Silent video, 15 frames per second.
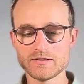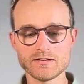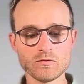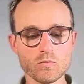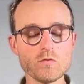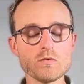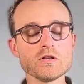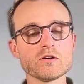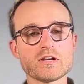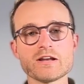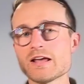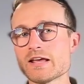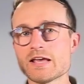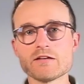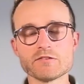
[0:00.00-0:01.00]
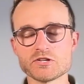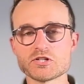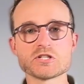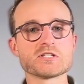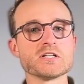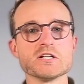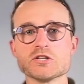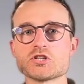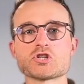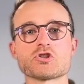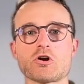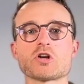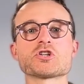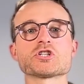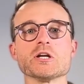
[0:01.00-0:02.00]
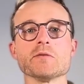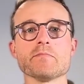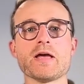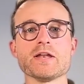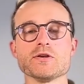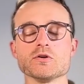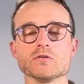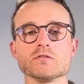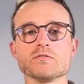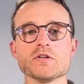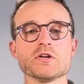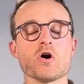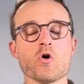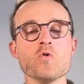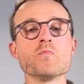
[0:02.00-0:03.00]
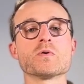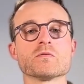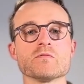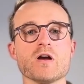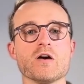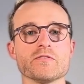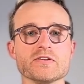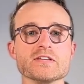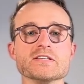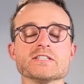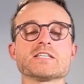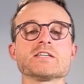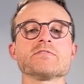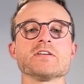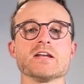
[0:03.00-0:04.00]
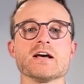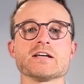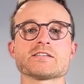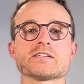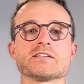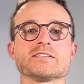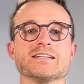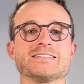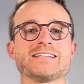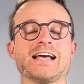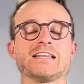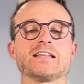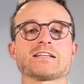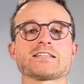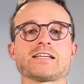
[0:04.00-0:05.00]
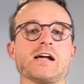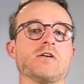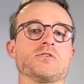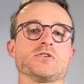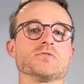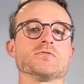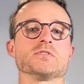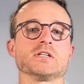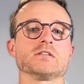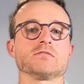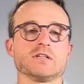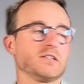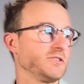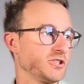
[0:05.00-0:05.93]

What we're looking at here is just the instruction manual that OpenRouter is giving us to tell us how to use it, right?